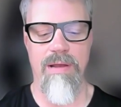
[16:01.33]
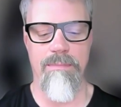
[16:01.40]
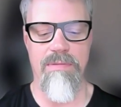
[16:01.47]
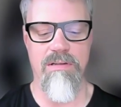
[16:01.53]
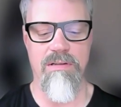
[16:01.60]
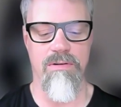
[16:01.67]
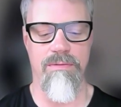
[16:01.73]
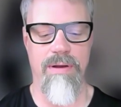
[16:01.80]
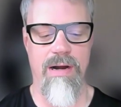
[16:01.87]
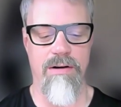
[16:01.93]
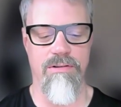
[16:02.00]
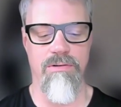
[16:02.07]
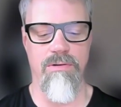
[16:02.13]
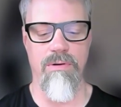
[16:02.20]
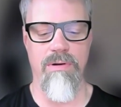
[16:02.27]
so rare
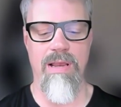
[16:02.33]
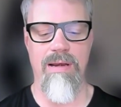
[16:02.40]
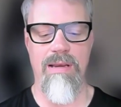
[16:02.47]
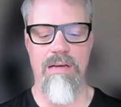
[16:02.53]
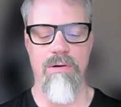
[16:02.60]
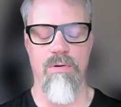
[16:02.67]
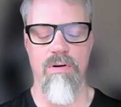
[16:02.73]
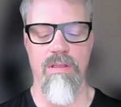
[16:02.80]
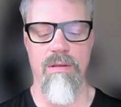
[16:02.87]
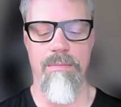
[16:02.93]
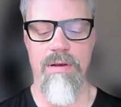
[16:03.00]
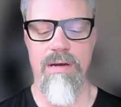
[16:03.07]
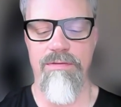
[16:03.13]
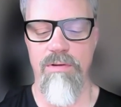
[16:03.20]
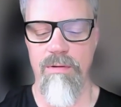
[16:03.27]
so you can ignore them.
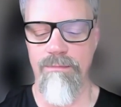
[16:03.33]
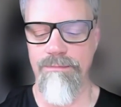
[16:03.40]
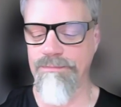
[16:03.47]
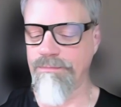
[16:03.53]
But if you're